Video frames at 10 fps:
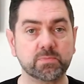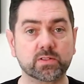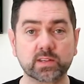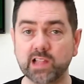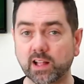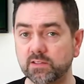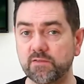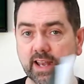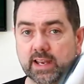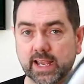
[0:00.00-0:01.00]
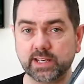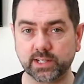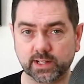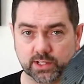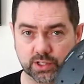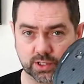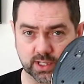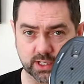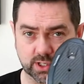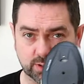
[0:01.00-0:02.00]
There's lots of ventilation in
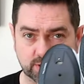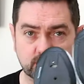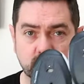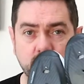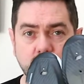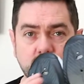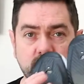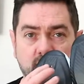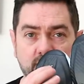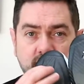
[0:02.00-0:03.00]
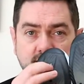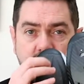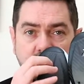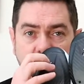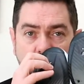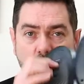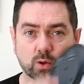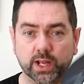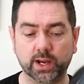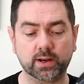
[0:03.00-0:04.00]
these shoes. There's a ventilation hole
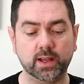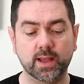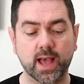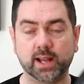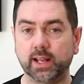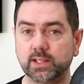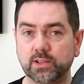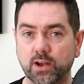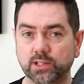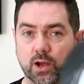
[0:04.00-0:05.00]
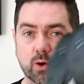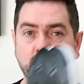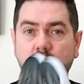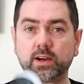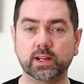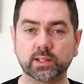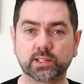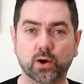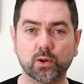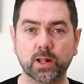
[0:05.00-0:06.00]
here and an exhaust hole here in the
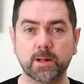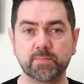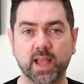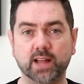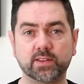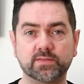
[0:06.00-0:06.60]
sole, and there's